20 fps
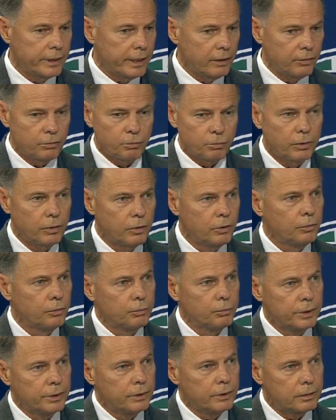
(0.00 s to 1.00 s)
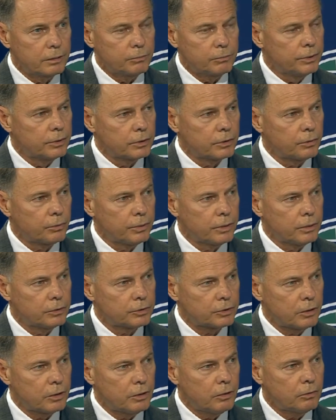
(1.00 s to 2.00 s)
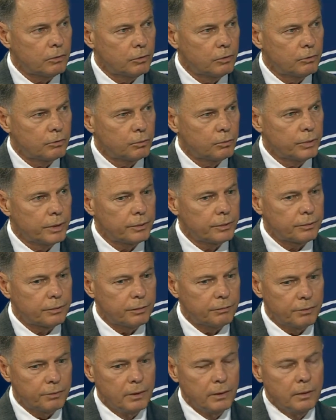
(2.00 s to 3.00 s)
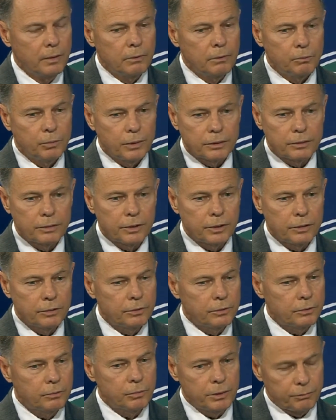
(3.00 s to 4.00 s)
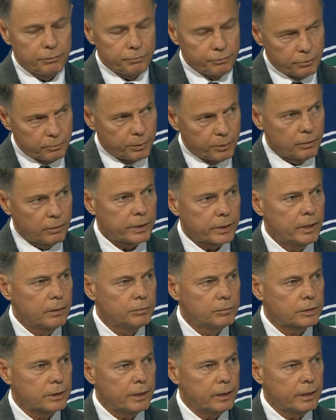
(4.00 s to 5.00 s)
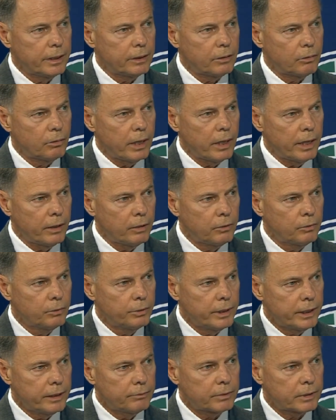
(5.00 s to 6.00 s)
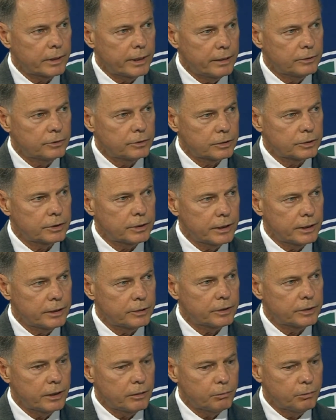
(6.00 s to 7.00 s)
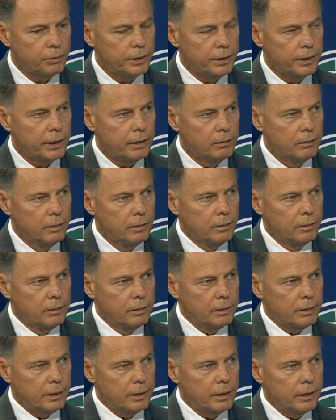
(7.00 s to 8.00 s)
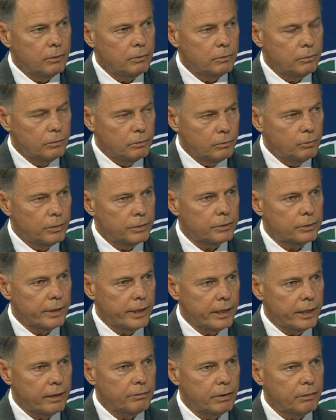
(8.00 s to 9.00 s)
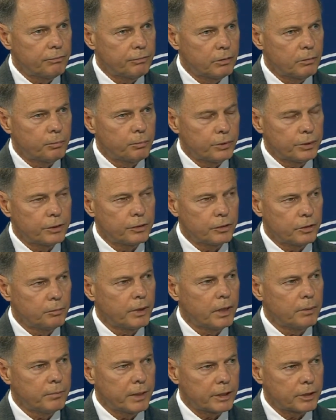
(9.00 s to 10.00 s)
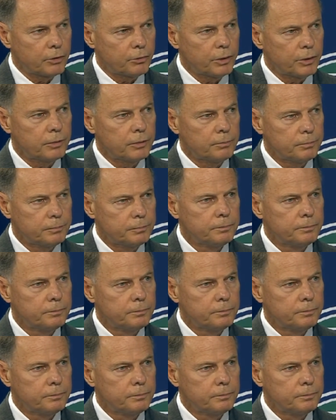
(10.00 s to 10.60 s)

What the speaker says: down the road, when the career's all over with, if we continue to win football games at Ohio and have the kind of success that we want to have, I'll feel pretty good about my career.